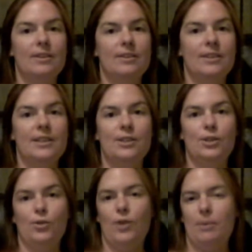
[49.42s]
get to
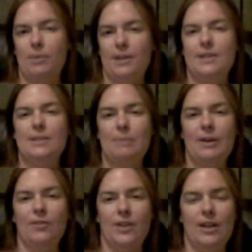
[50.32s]
the right place to make a
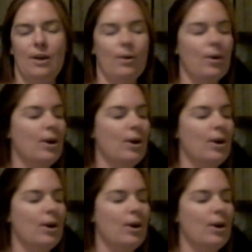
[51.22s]
video.